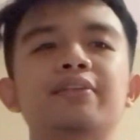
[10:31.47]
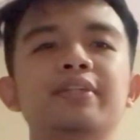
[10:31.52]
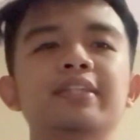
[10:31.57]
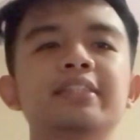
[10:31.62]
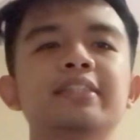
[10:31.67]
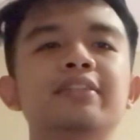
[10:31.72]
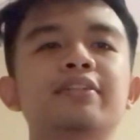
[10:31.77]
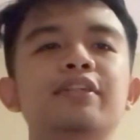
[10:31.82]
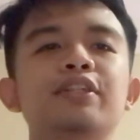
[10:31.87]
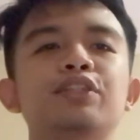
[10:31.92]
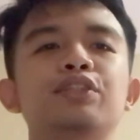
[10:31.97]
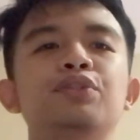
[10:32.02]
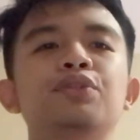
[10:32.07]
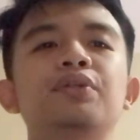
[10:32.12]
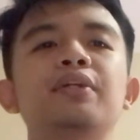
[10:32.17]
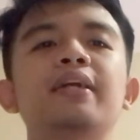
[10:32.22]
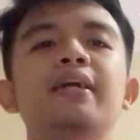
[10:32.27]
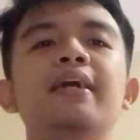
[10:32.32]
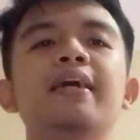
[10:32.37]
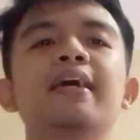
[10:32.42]

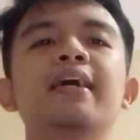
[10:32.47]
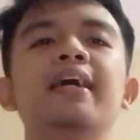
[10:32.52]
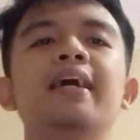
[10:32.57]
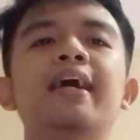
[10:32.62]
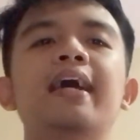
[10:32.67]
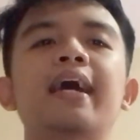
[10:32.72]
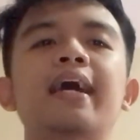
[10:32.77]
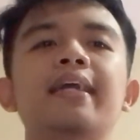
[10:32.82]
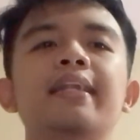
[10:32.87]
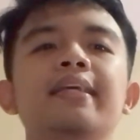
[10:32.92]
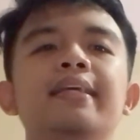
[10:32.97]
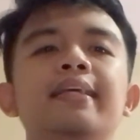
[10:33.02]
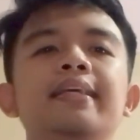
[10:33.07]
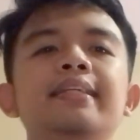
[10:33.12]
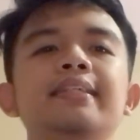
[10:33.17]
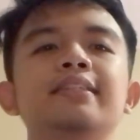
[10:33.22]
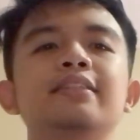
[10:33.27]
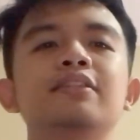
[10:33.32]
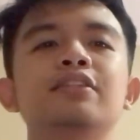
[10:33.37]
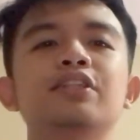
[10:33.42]
literature and key
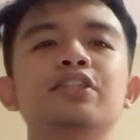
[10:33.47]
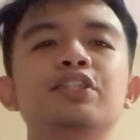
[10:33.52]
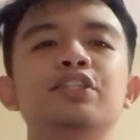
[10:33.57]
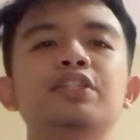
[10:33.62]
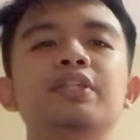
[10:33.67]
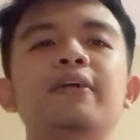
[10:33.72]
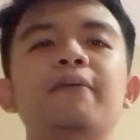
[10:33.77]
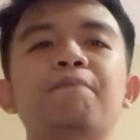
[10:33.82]
research